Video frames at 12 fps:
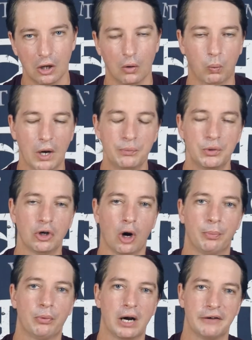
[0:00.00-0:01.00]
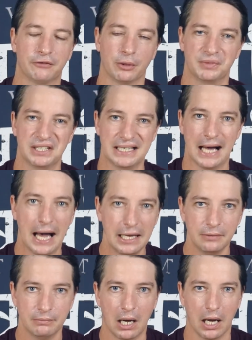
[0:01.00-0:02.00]
When we operate from the
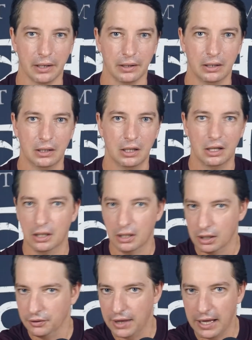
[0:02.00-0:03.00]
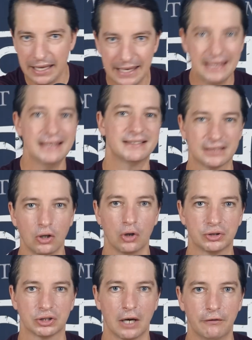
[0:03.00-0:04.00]
Atman, there is no
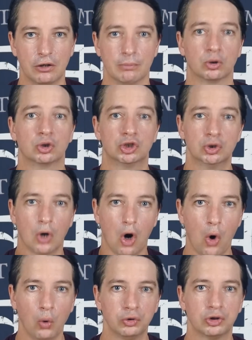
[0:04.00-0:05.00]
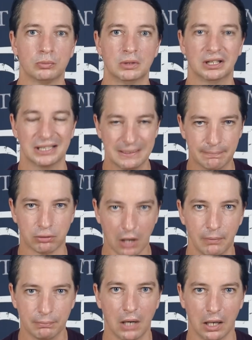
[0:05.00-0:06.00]
suffering because you are ultimately
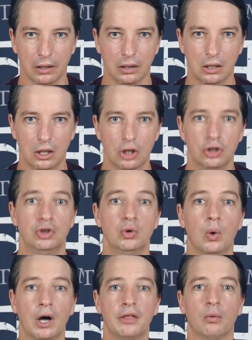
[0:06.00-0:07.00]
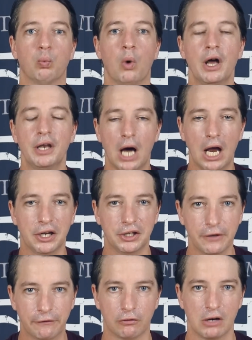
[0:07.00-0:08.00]
Brahman. You are the one
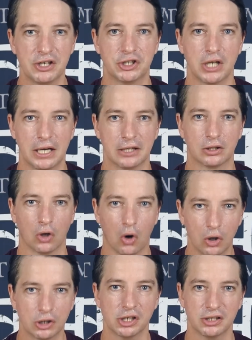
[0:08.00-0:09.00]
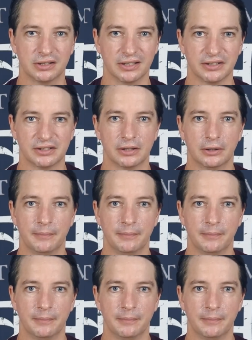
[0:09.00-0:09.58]
undifferentiated consciousness.